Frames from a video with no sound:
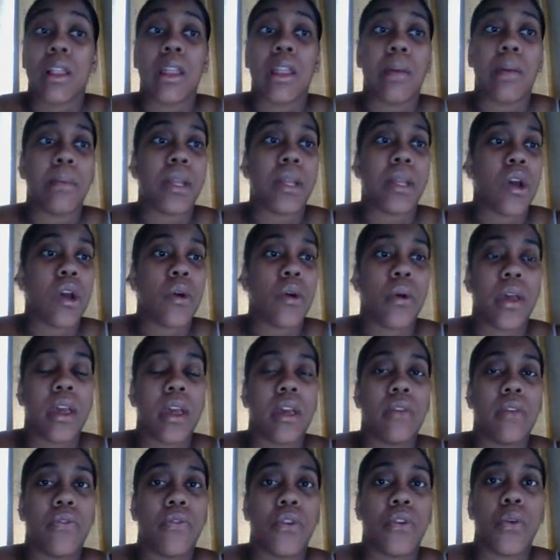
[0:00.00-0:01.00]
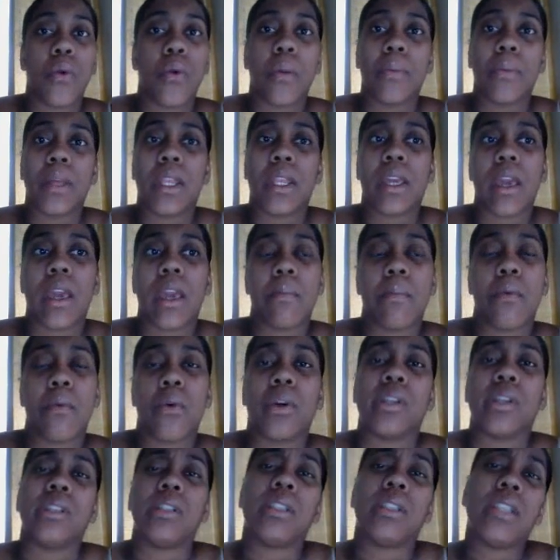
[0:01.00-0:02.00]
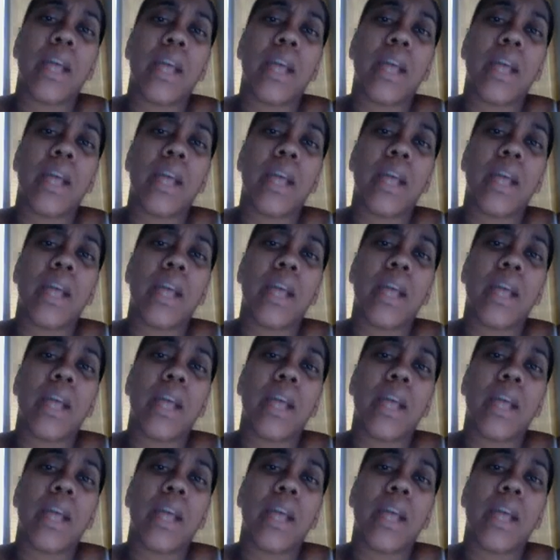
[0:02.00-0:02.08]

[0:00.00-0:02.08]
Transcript: Let me know if you want me to get more in